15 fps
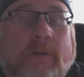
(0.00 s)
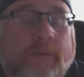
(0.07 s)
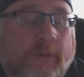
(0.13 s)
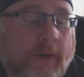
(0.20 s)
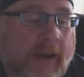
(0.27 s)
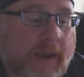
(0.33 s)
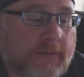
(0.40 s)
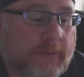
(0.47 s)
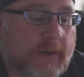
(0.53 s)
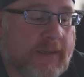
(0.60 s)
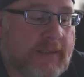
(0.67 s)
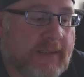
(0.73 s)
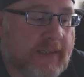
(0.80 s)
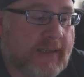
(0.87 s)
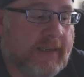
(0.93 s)
for every
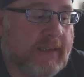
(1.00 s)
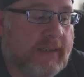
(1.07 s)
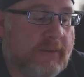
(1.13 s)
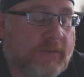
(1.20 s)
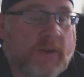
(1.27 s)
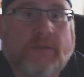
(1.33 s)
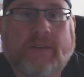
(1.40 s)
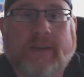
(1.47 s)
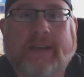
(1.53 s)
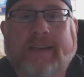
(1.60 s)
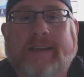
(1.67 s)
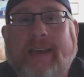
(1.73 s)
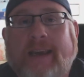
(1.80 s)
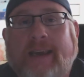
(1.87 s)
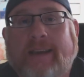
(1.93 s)
10 to 15
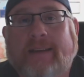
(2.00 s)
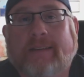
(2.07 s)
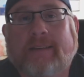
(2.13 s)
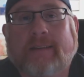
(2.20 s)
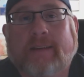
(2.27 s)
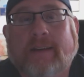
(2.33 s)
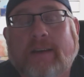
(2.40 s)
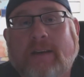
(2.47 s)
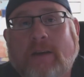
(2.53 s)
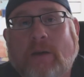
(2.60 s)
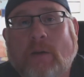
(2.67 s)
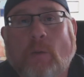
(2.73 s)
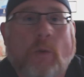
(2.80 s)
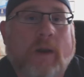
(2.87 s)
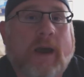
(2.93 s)
days,
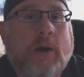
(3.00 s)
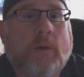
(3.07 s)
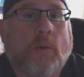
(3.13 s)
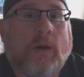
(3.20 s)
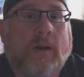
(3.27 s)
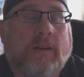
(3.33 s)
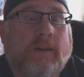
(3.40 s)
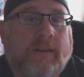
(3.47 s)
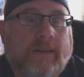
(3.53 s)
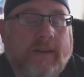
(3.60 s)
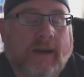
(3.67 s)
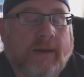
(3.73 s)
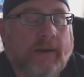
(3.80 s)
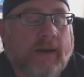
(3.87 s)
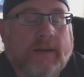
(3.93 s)
what I want,
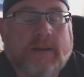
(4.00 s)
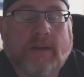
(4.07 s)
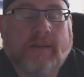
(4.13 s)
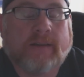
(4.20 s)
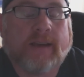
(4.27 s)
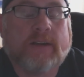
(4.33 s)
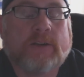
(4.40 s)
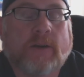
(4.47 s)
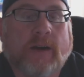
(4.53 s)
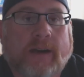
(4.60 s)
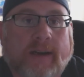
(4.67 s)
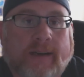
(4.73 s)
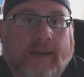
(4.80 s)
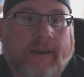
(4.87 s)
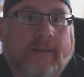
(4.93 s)
I should say
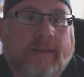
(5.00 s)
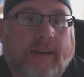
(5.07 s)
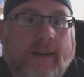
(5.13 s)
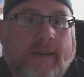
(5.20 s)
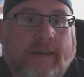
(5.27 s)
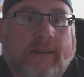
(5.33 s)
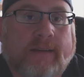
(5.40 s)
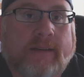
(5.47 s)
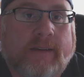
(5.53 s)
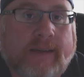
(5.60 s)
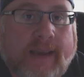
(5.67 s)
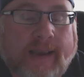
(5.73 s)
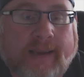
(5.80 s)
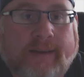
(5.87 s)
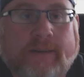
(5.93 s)
trading days, not
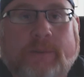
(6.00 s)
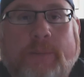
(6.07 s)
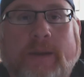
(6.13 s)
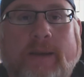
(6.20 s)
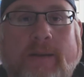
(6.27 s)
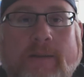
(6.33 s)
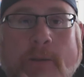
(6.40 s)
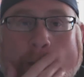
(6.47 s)
days, because